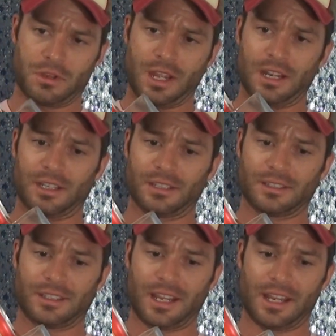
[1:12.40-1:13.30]
That
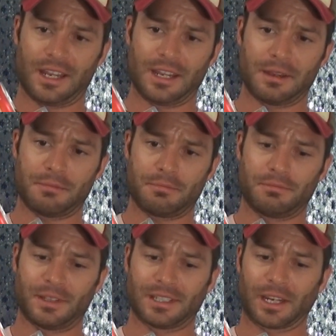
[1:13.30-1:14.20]
is
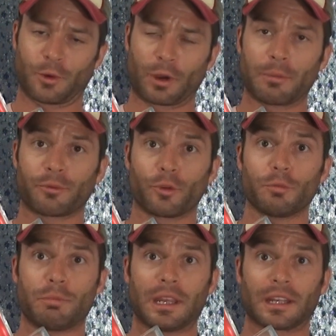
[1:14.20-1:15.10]
it's like
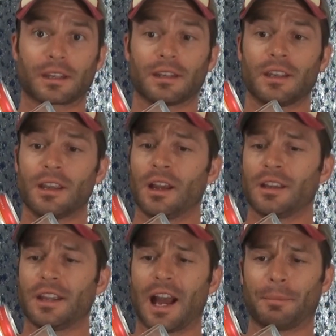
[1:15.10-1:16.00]
grapefruit pink.
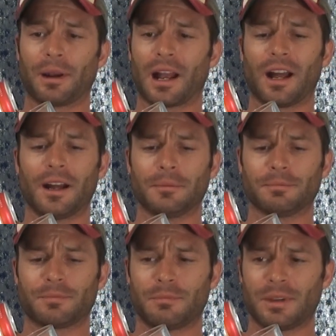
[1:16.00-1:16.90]
Yeah,
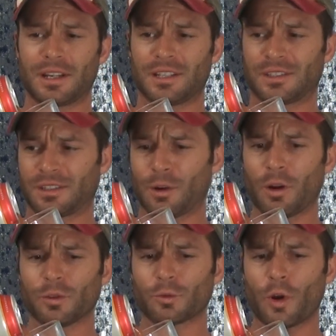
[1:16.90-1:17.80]
but because
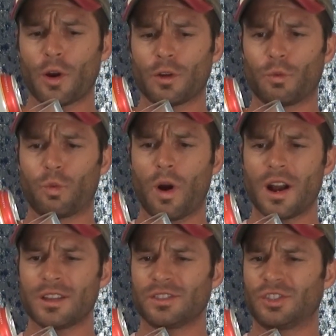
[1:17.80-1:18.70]
Golden Road
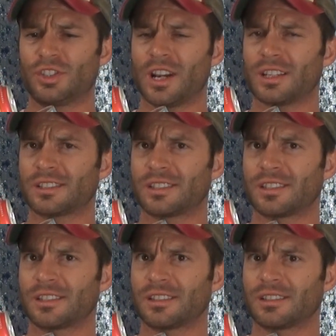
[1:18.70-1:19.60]
was
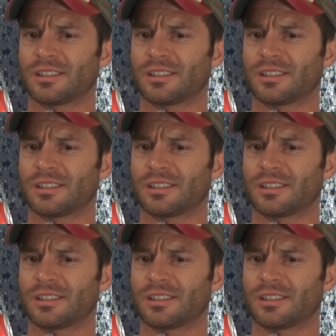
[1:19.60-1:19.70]
just,